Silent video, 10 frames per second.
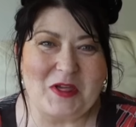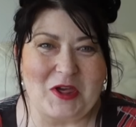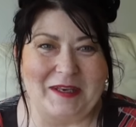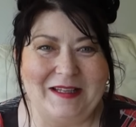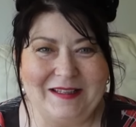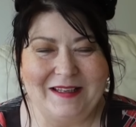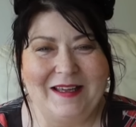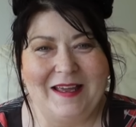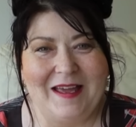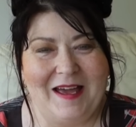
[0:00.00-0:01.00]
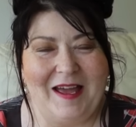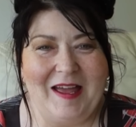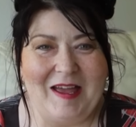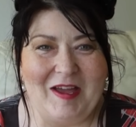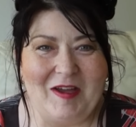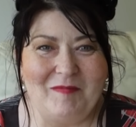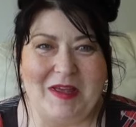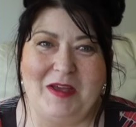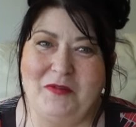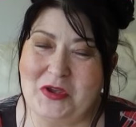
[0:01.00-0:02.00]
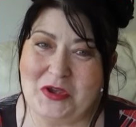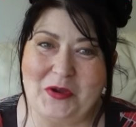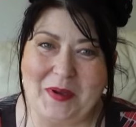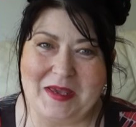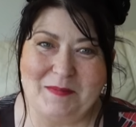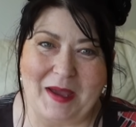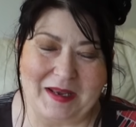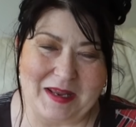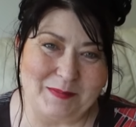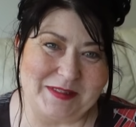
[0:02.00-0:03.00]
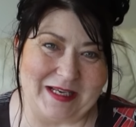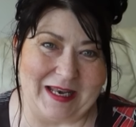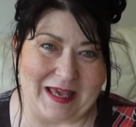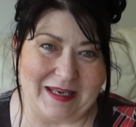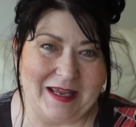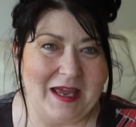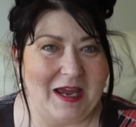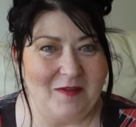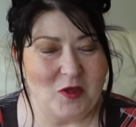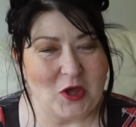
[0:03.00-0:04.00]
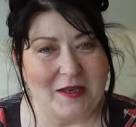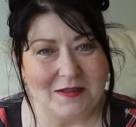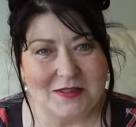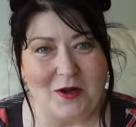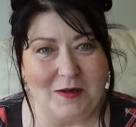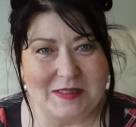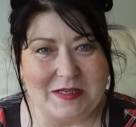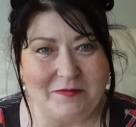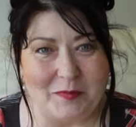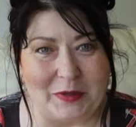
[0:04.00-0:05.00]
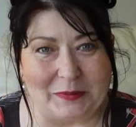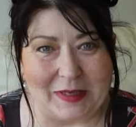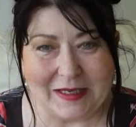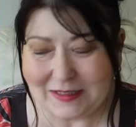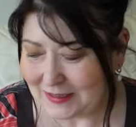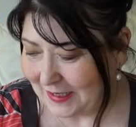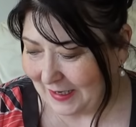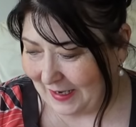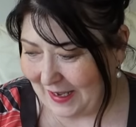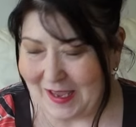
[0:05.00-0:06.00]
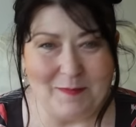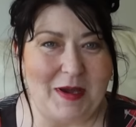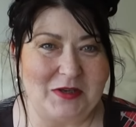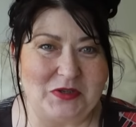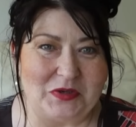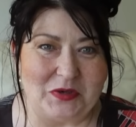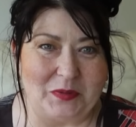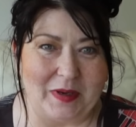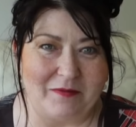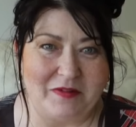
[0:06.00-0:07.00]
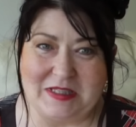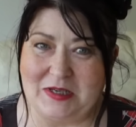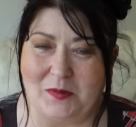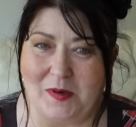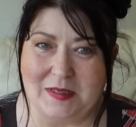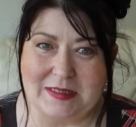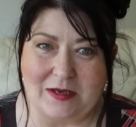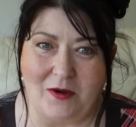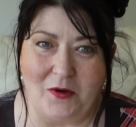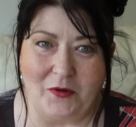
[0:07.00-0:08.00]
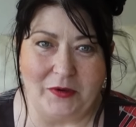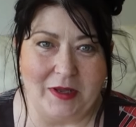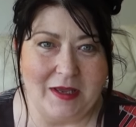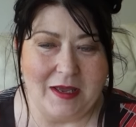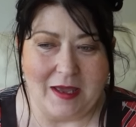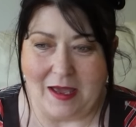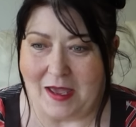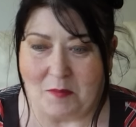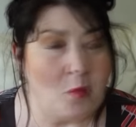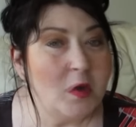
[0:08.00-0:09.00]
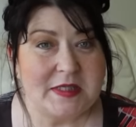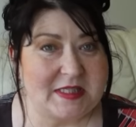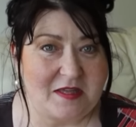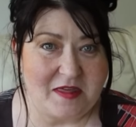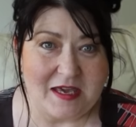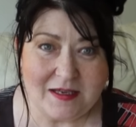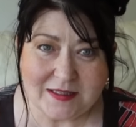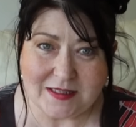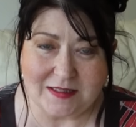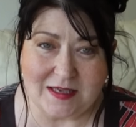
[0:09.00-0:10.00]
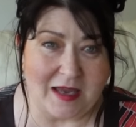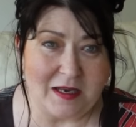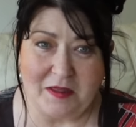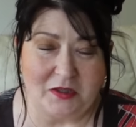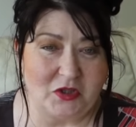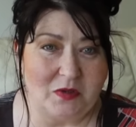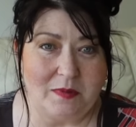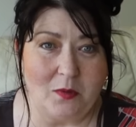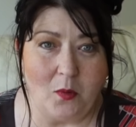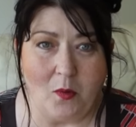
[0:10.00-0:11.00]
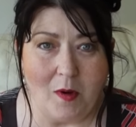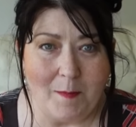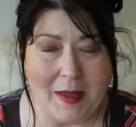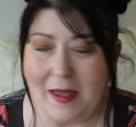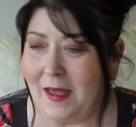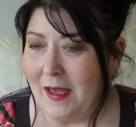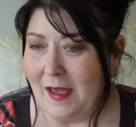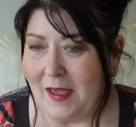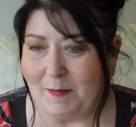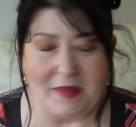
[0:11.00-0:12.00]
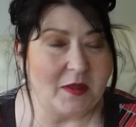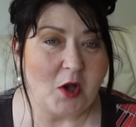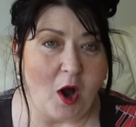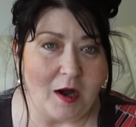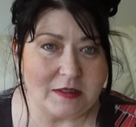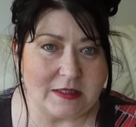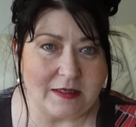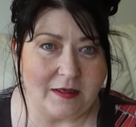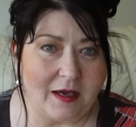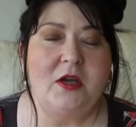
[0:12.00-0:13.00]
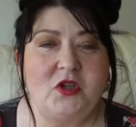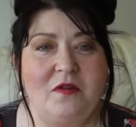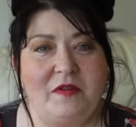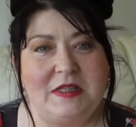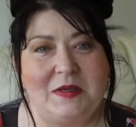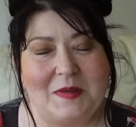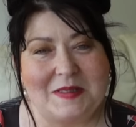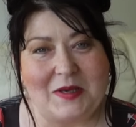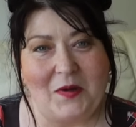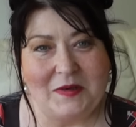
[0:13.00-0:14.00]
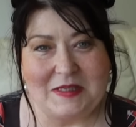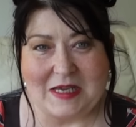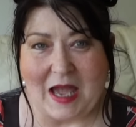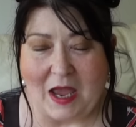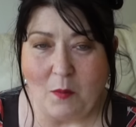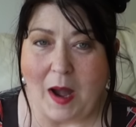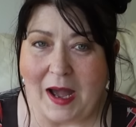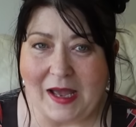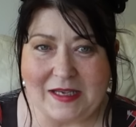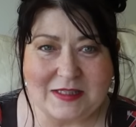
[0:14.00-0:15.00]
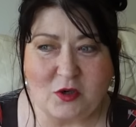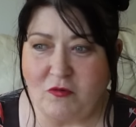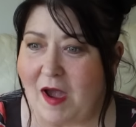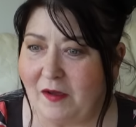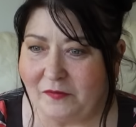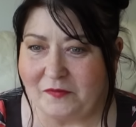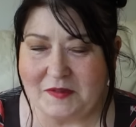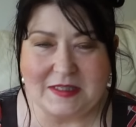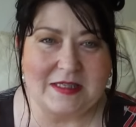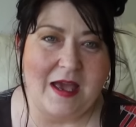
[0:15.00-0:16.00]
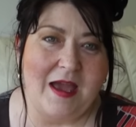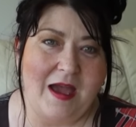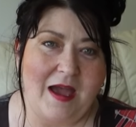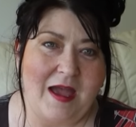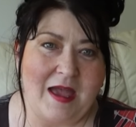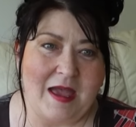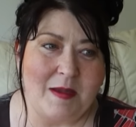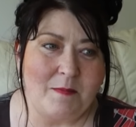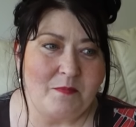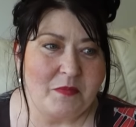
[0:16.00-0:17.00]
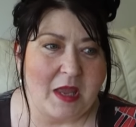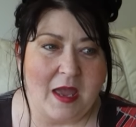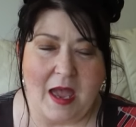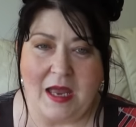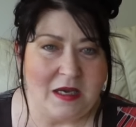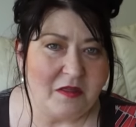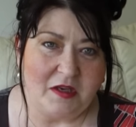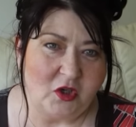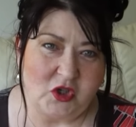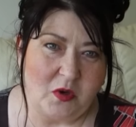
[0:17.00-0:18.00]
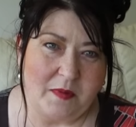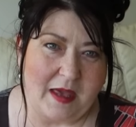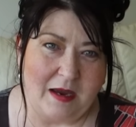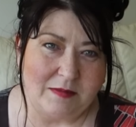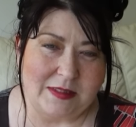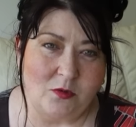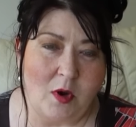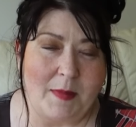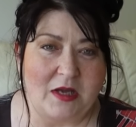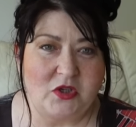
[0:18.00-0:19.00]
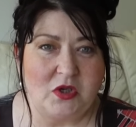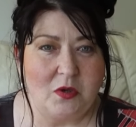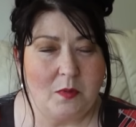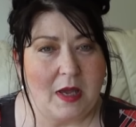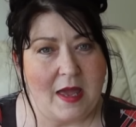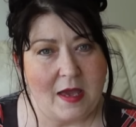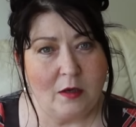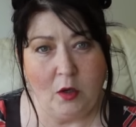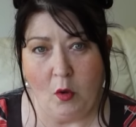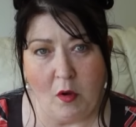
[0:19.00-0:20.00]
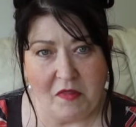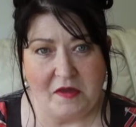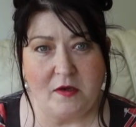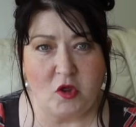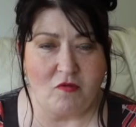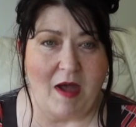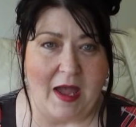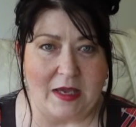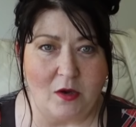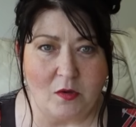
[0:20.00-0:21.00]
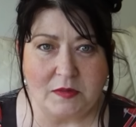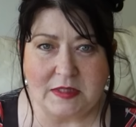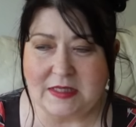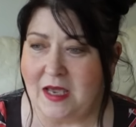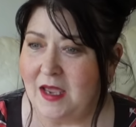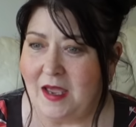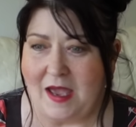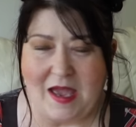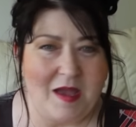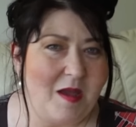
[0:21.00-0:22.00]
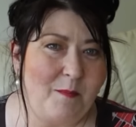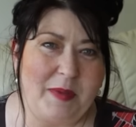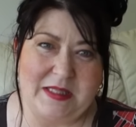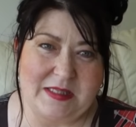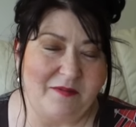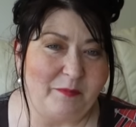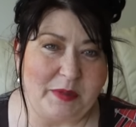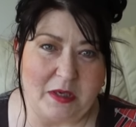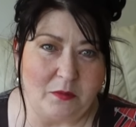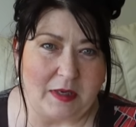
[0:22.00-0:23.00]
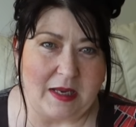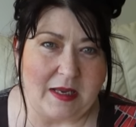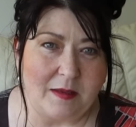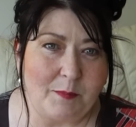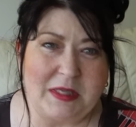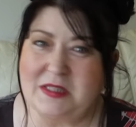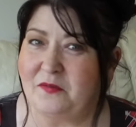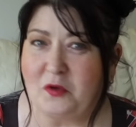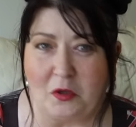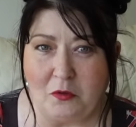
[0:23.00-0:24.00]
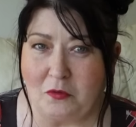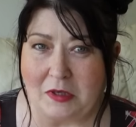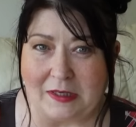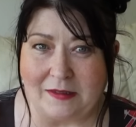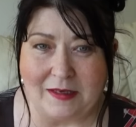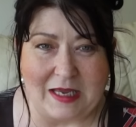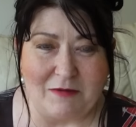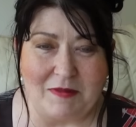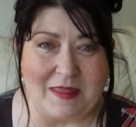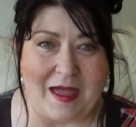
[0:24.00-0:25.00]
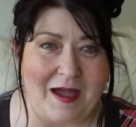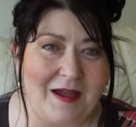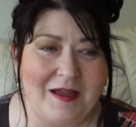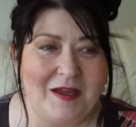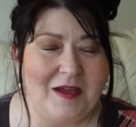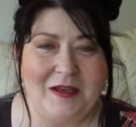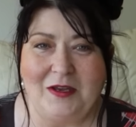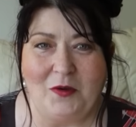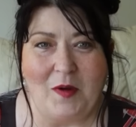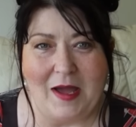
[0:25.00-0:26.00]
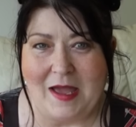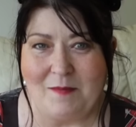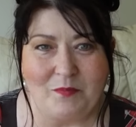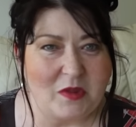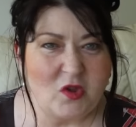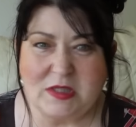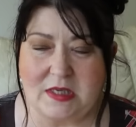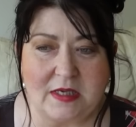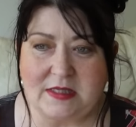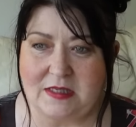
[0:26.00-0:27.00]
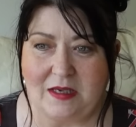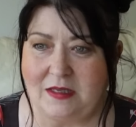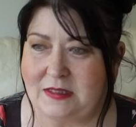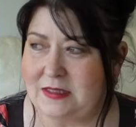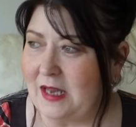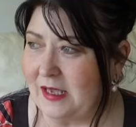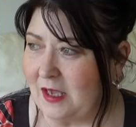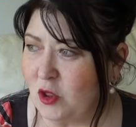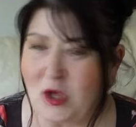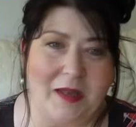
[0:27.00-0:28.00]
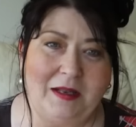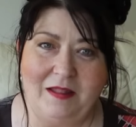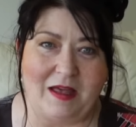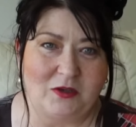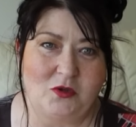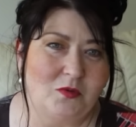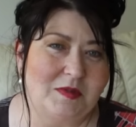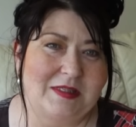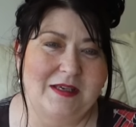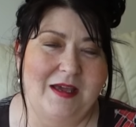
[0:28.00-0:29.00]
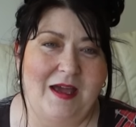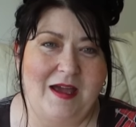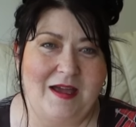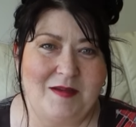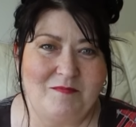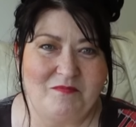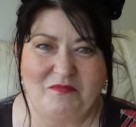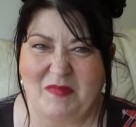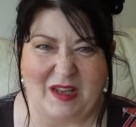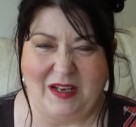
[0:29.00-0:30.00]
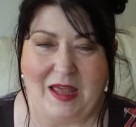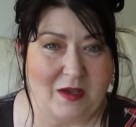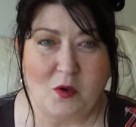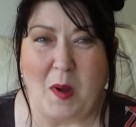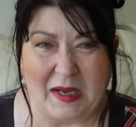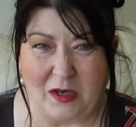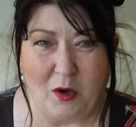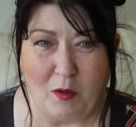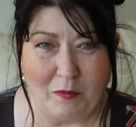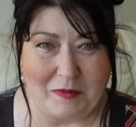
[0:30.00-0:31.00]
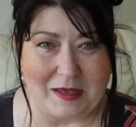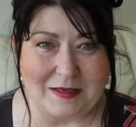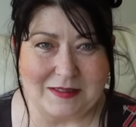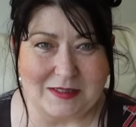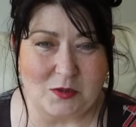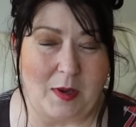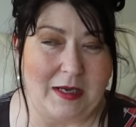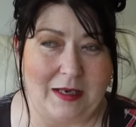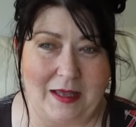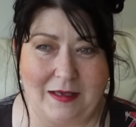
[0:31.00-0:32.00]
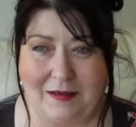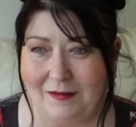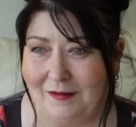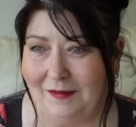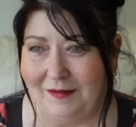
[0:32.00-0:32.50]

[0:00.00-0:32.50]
my channel. Um, if you're new here, my name's Elaine and the channel's called Silver Moonlight. Um, I do videos on um, most things, it's anything to do with the home um, and the garden. I do videos on DIYs, crafts, um, anything to do with the house and home. I do uh, clothing try-ons, uh, bits of beauty, bits of cooking here and there. You know, um, just it's it's like a channel that does um, like quite a lot of things. It's quite like